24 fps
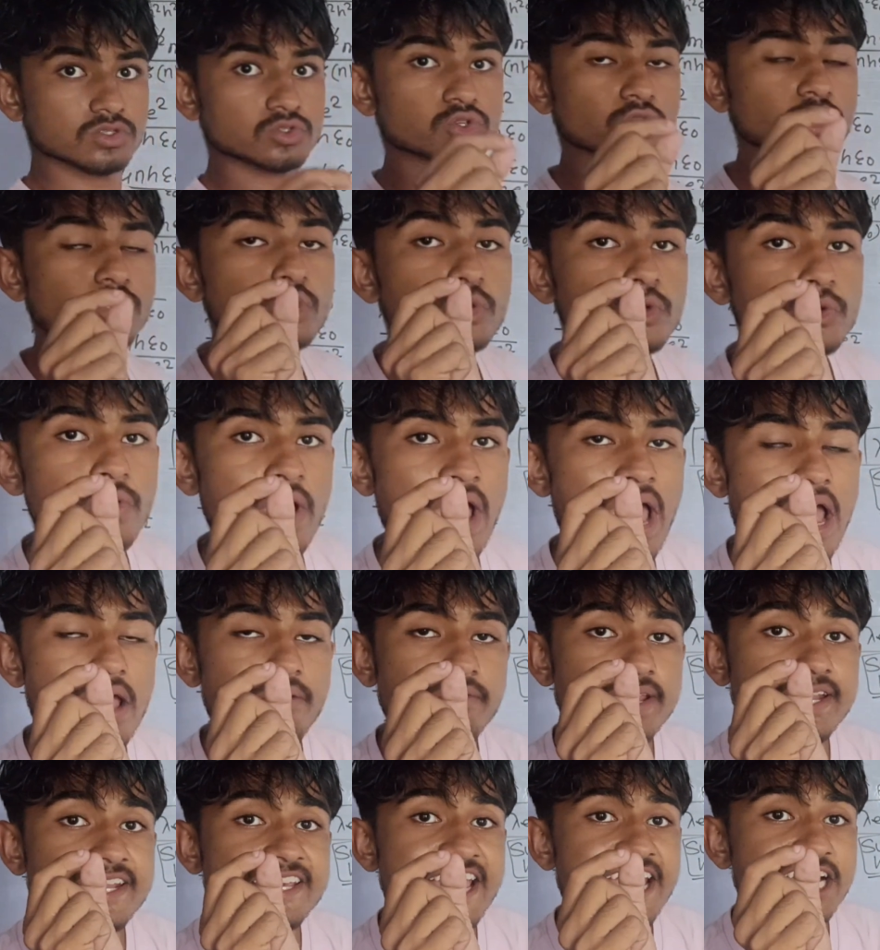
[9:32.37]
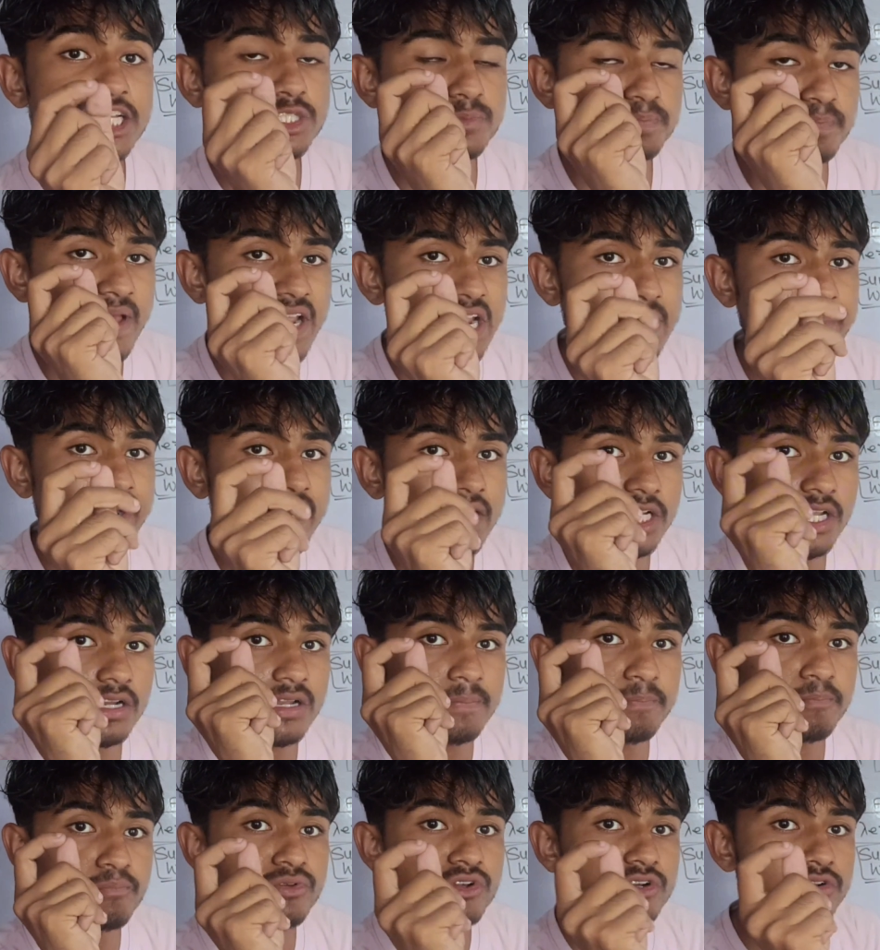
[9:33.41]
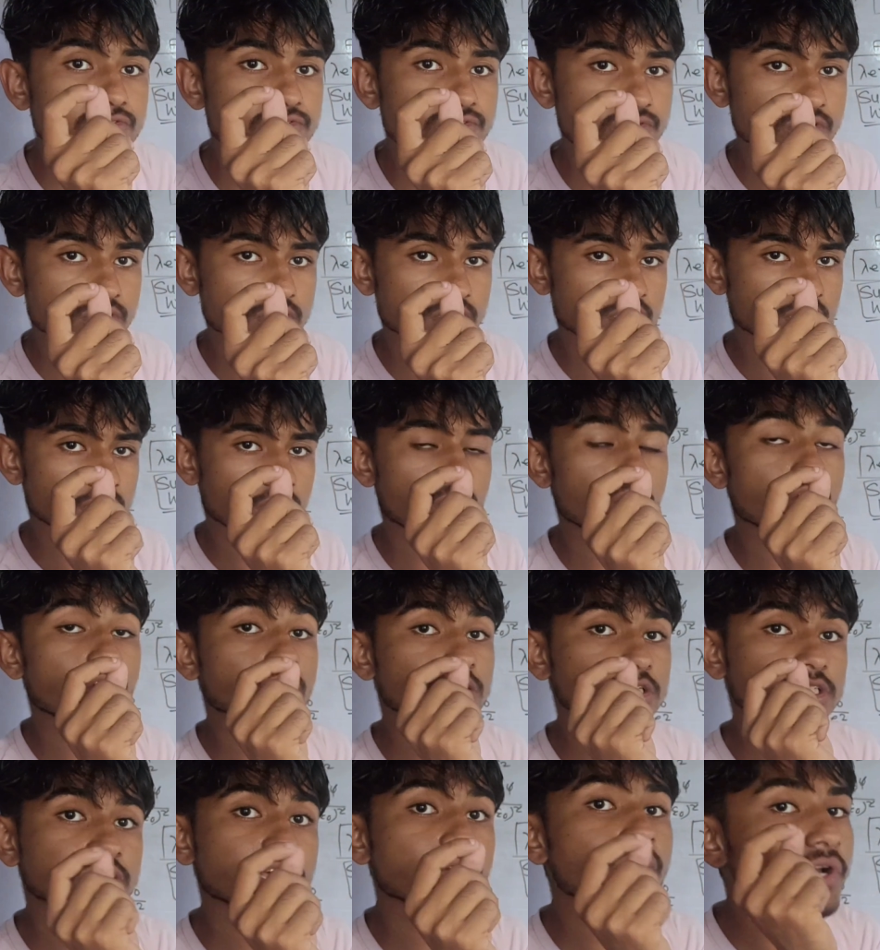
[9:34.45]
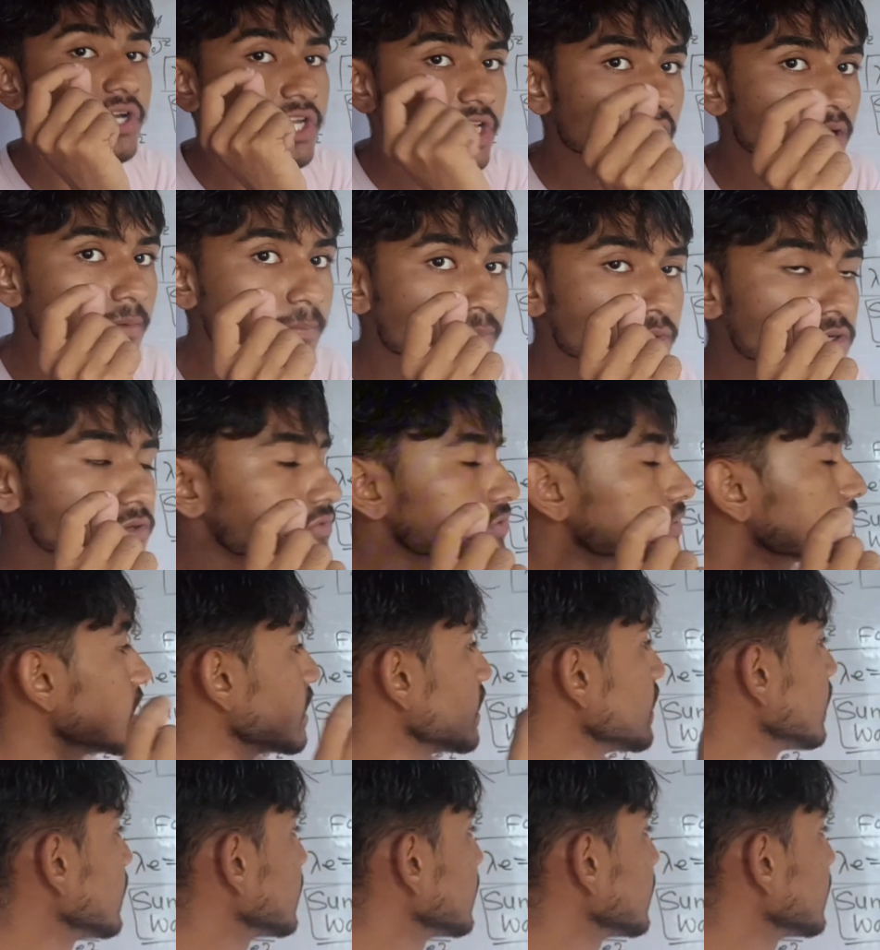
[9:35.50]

So do you have any experimental proof or the theoretical proof